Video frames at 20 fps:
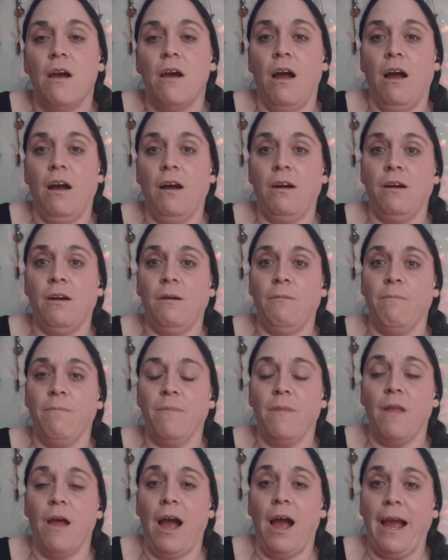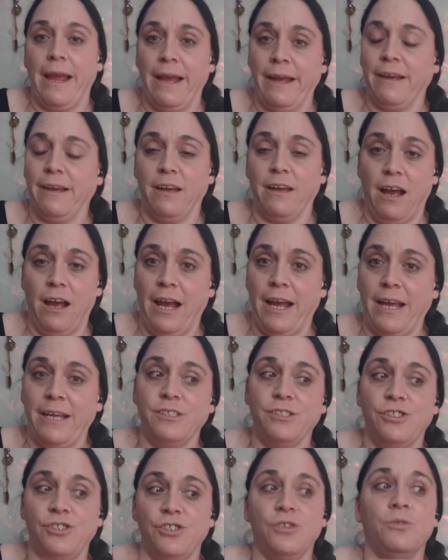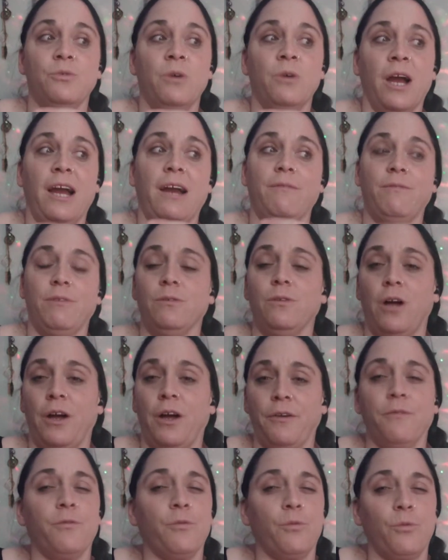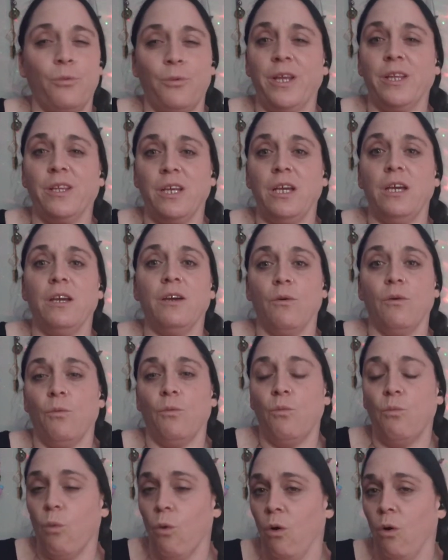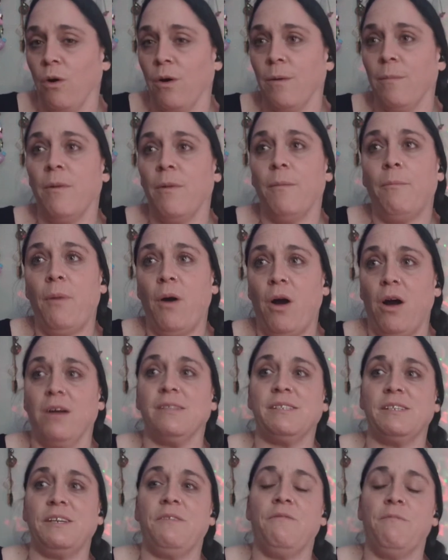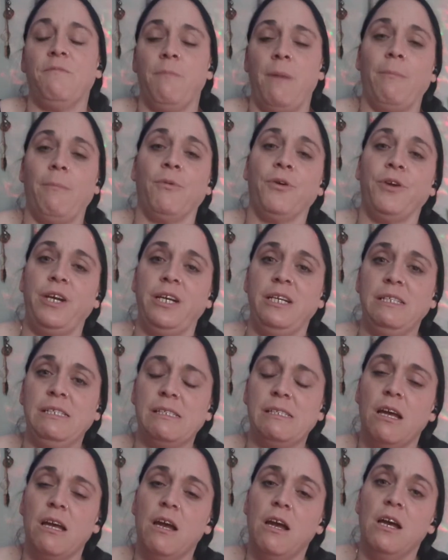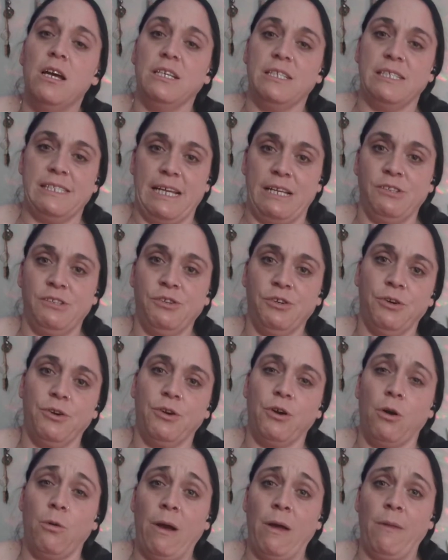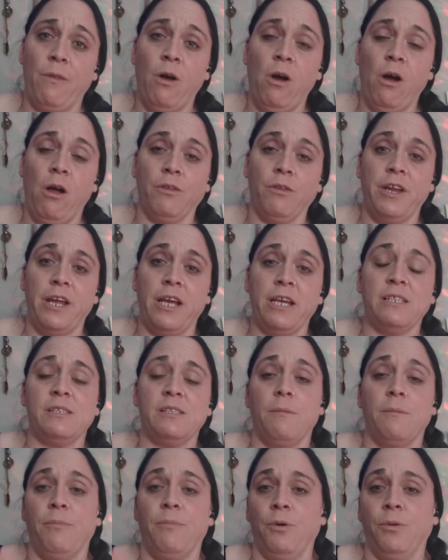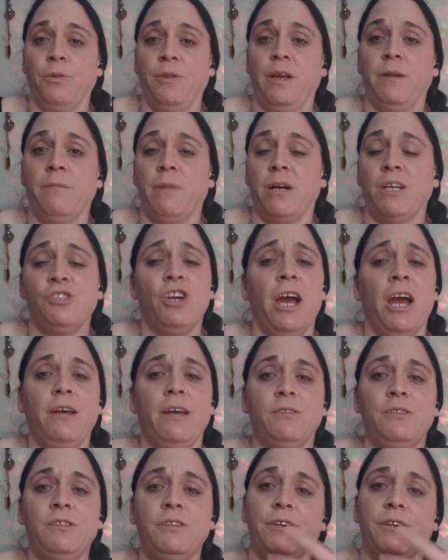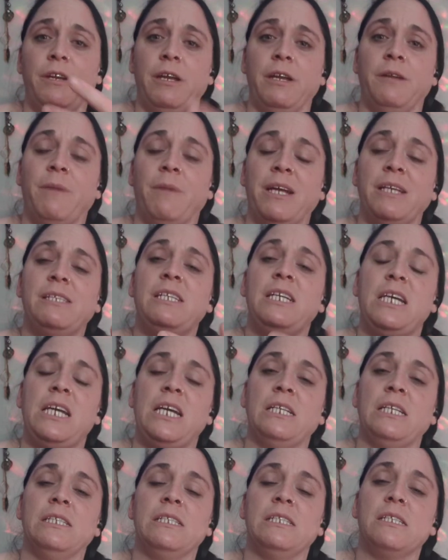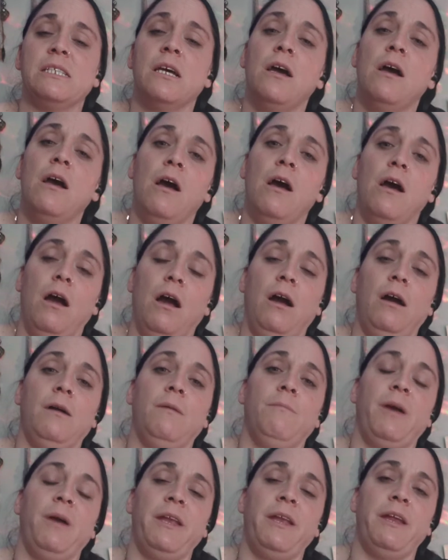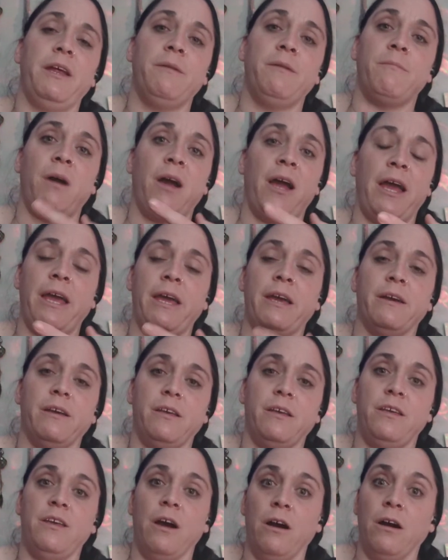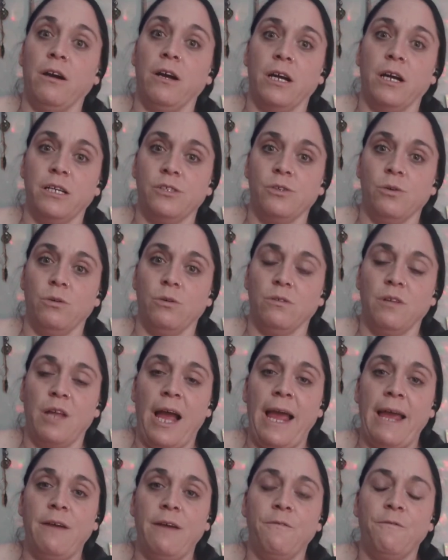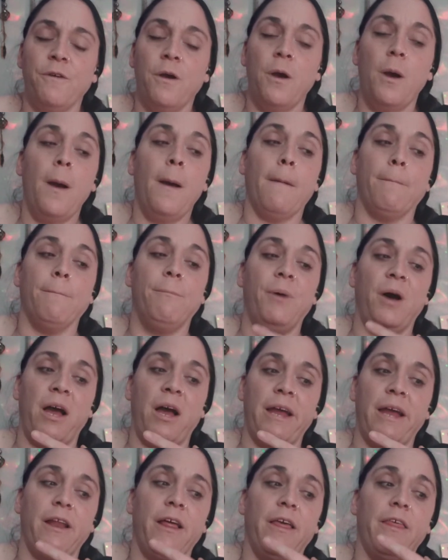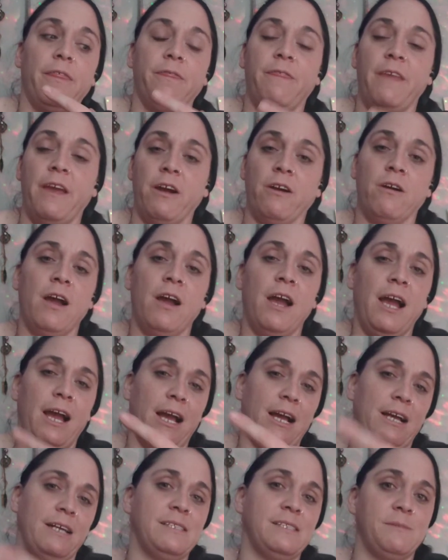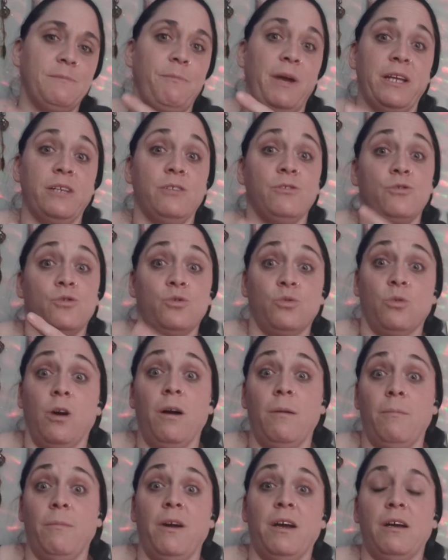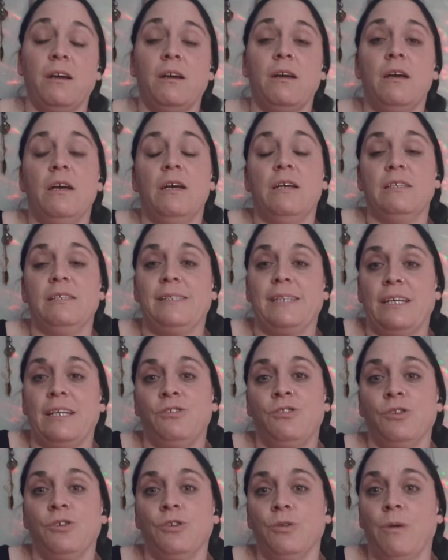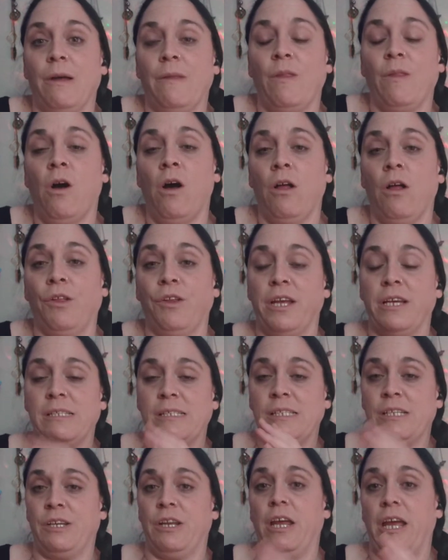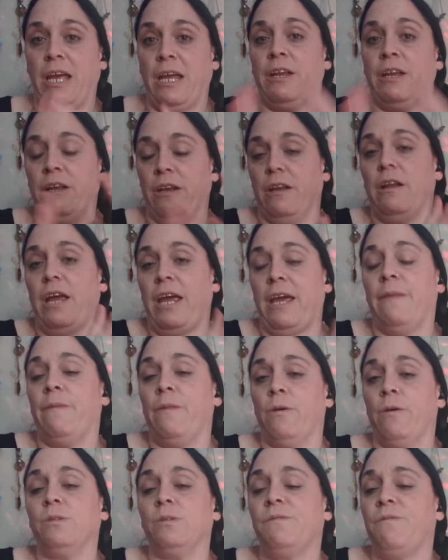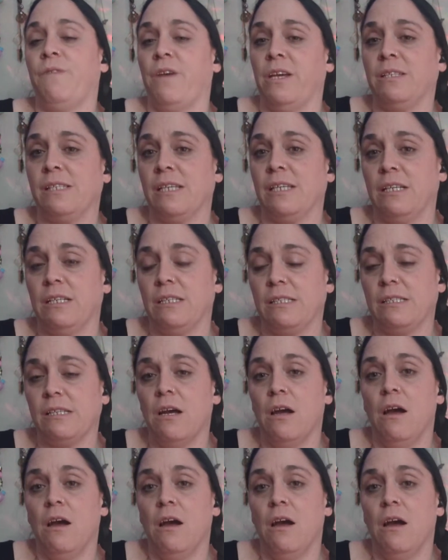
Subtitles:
I do have a lot of really warm, positive memories centered around the holidays, both in my childhood, in my teens, and in my young adult life. But there has been trauma centered around the holidays and in those phases.